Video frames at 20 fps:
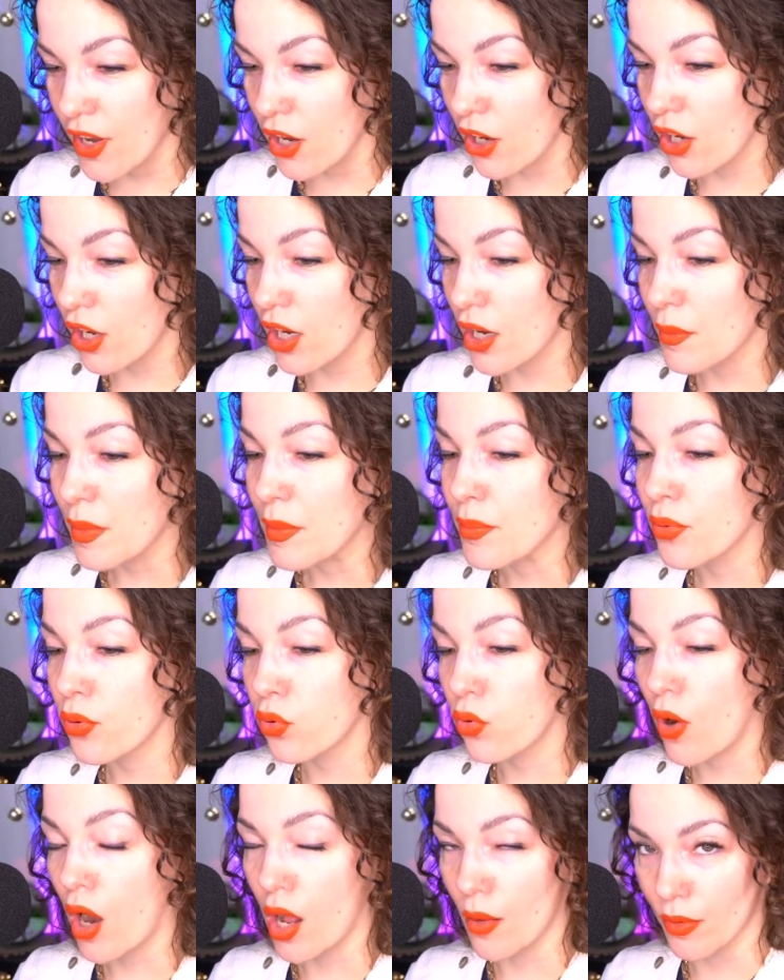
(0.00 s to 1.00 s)
going to be
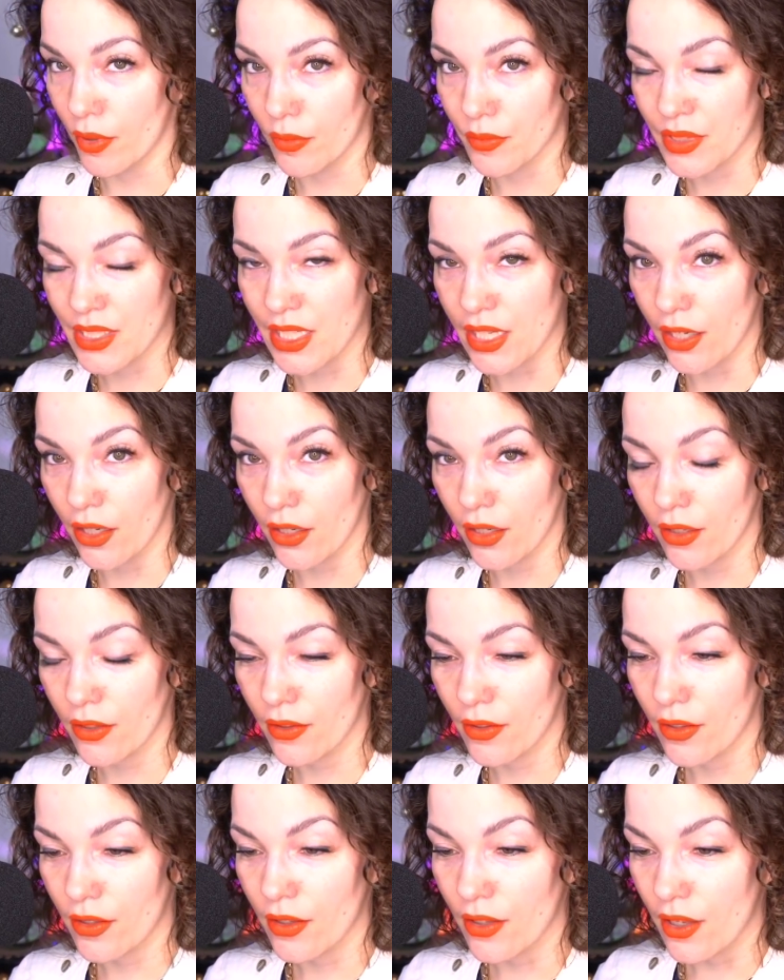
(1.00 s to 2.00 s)
problems here.
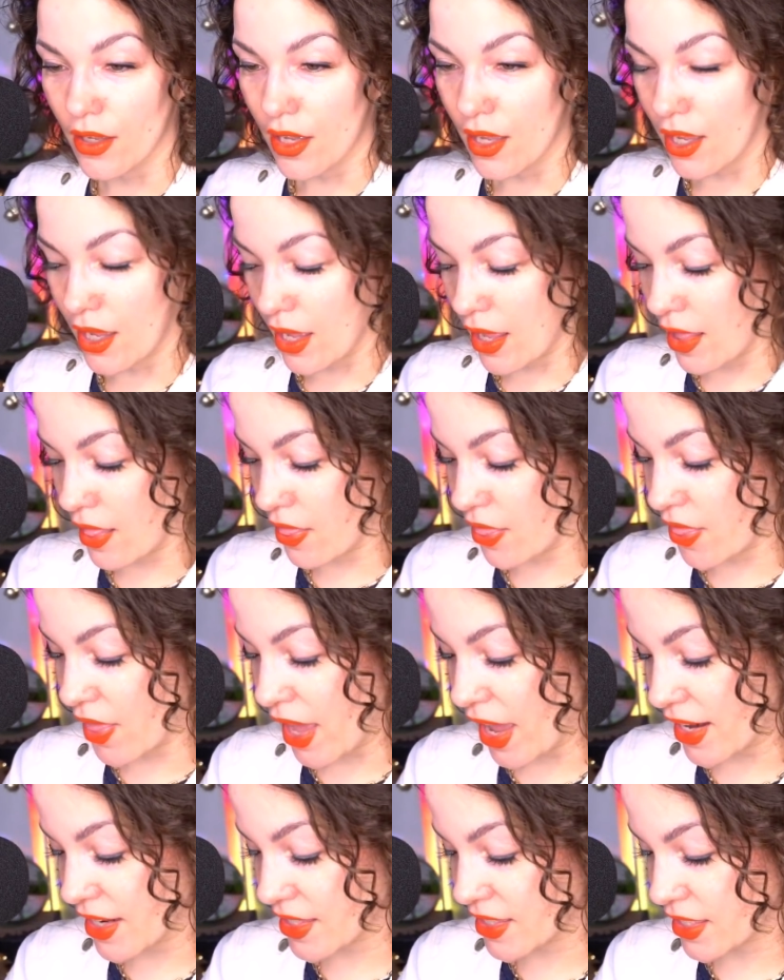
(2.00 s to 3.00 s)
And
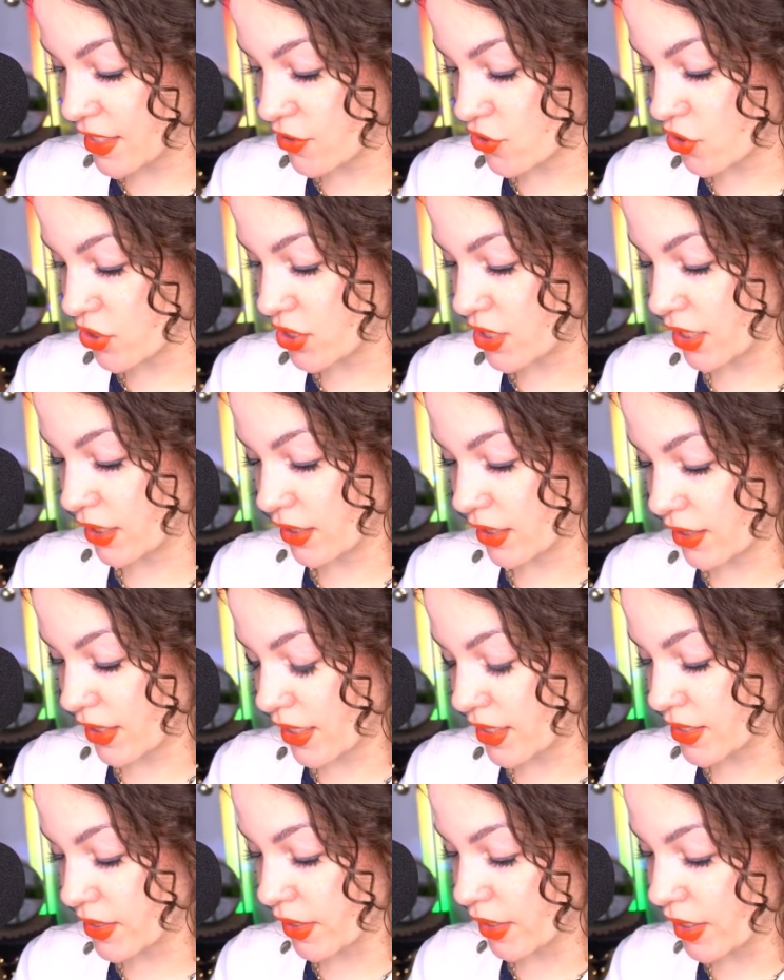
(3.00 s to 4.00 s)
that is interesting that
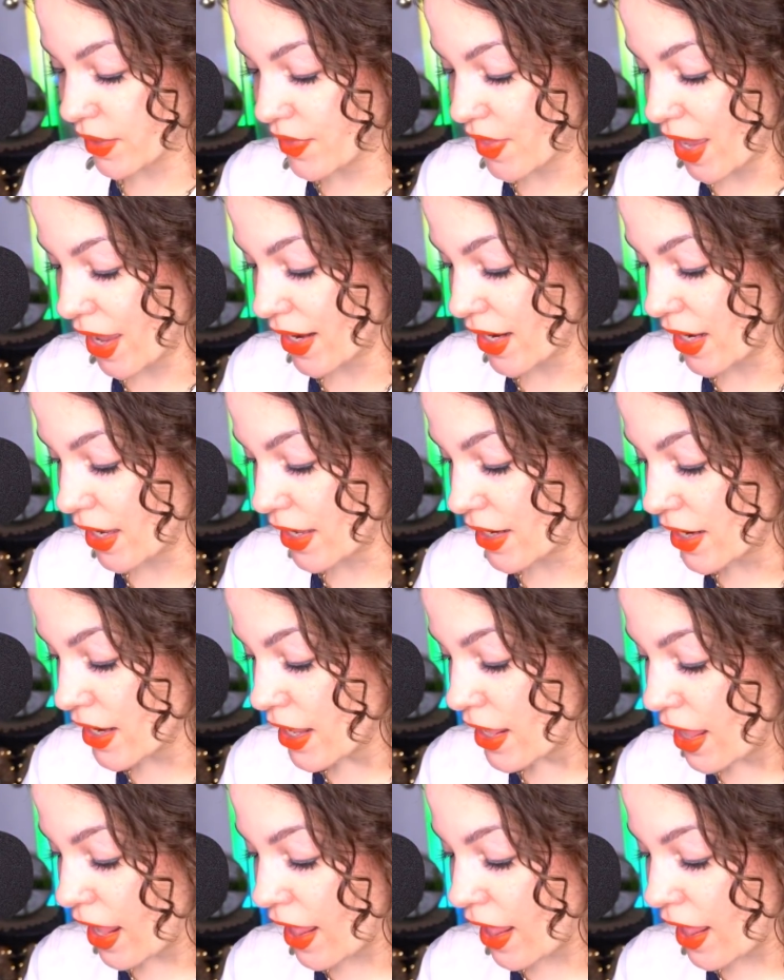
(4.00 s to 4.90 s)
they slid that in.